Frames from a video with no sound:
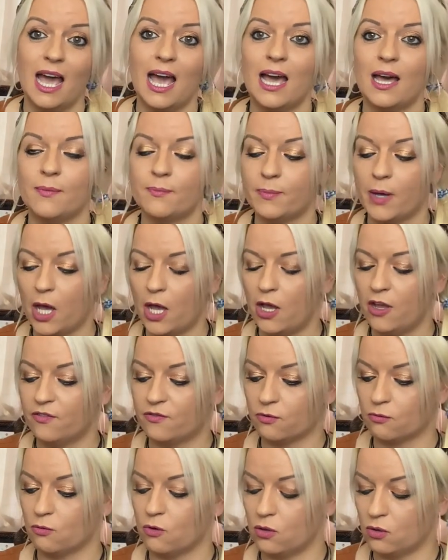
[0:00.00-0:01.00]
Um, but
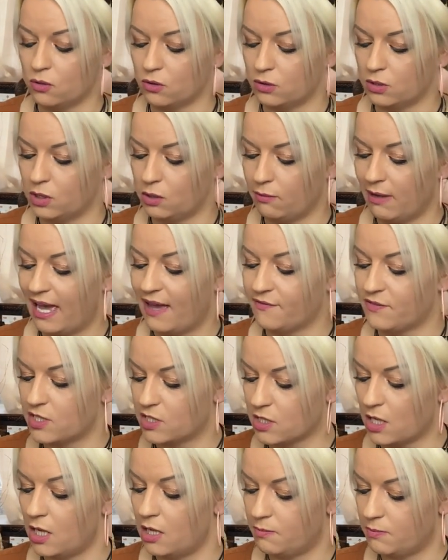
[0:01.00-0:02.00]
overall, you have
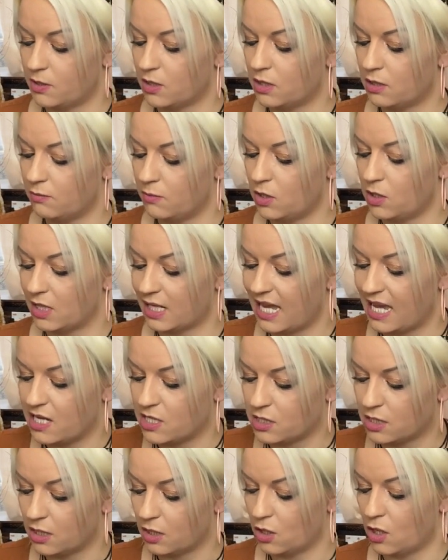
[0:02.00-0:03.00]
this open
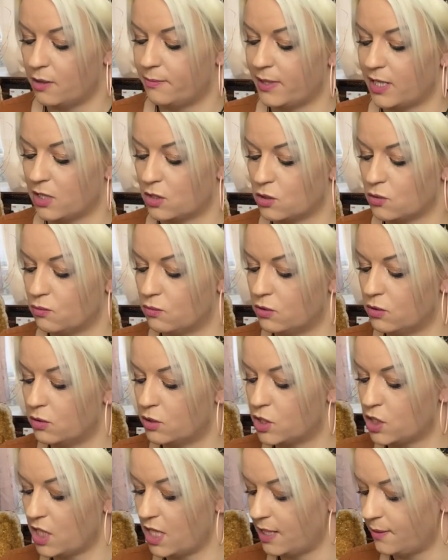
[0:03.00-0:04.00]
communication coming
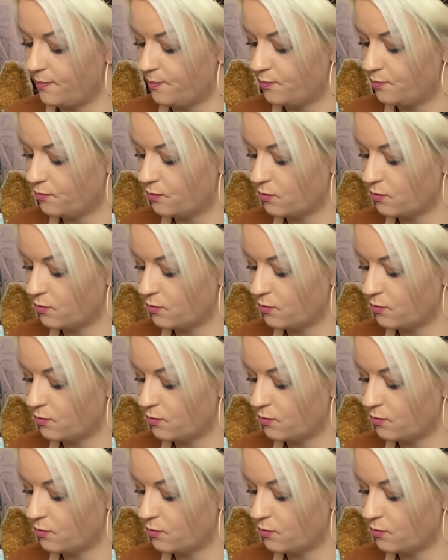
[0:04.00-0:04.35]
towards you.